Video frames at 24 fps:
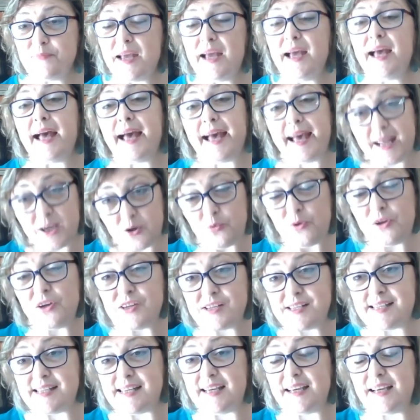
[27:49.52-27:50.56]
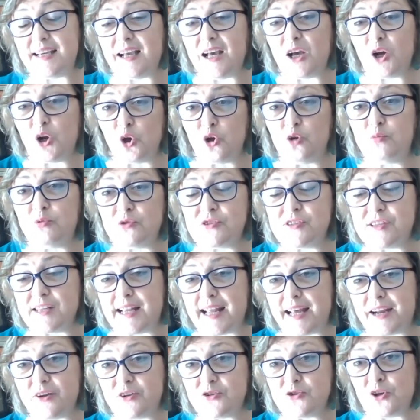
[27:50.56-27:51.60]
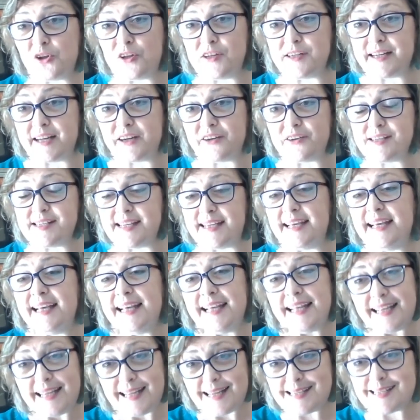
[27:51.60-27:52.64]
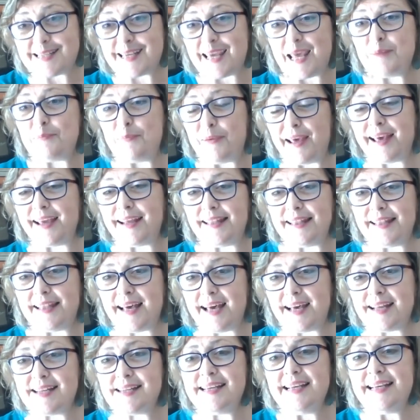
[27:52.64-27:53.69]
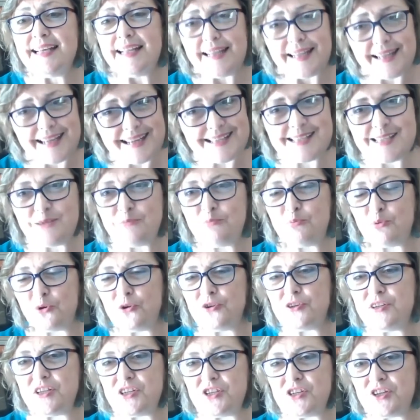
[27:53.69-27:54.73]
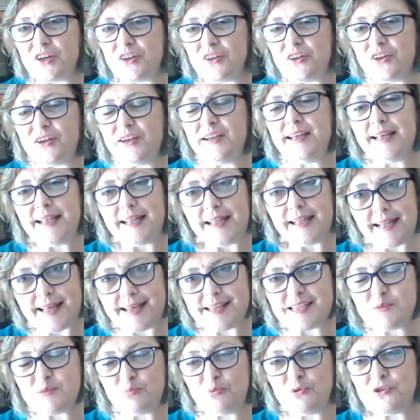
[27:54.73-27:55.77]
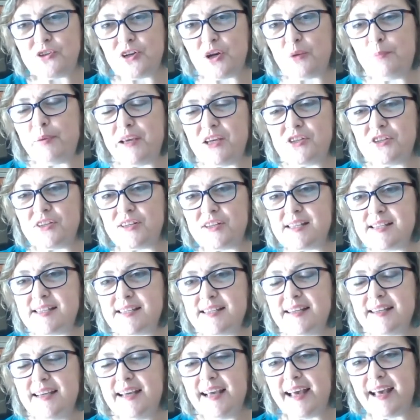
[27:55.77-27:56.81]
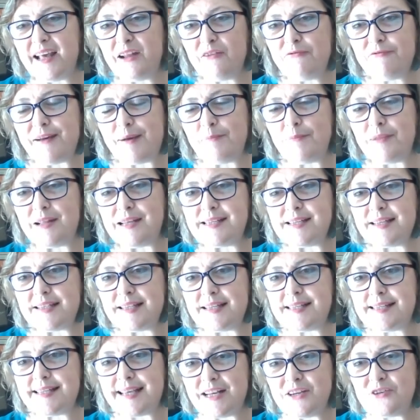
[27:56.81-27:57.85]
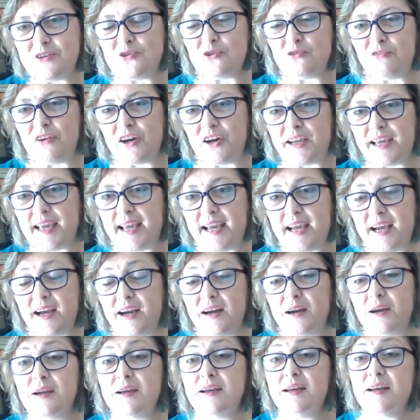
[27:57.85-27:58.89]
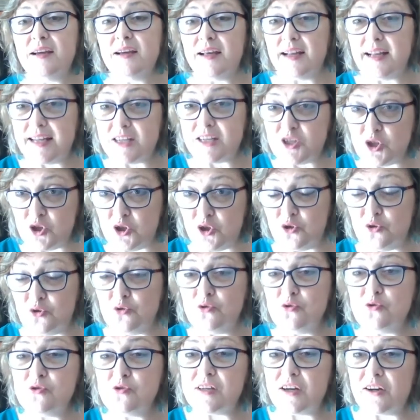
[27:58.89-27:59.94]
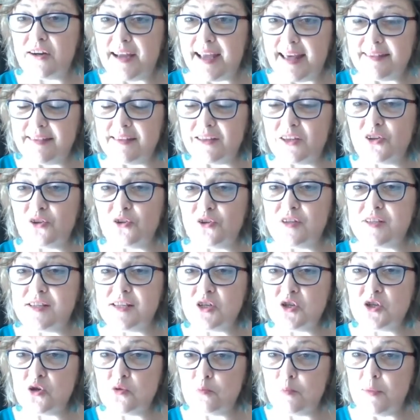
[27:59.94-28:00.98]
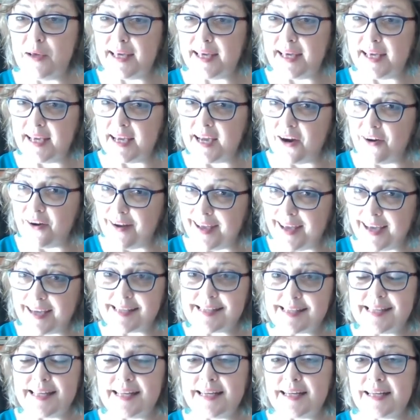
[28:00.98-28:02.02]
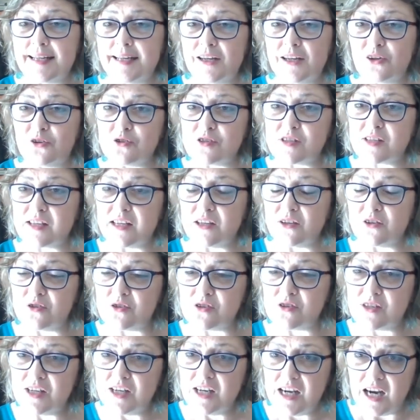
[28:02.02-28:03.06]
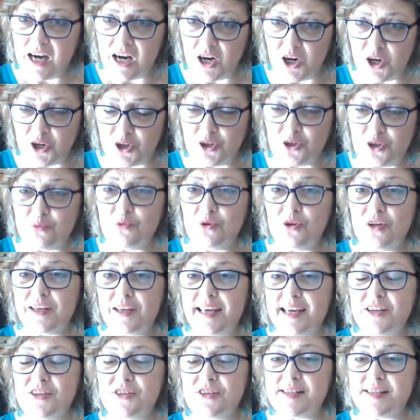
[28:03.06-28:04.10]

And we are seeing a global solidarity. Let's get behind that. Let's support each other. Let's put our patients and families at the center of our care. Let's use our ethical decision-making, our excellent clinical skills, our communication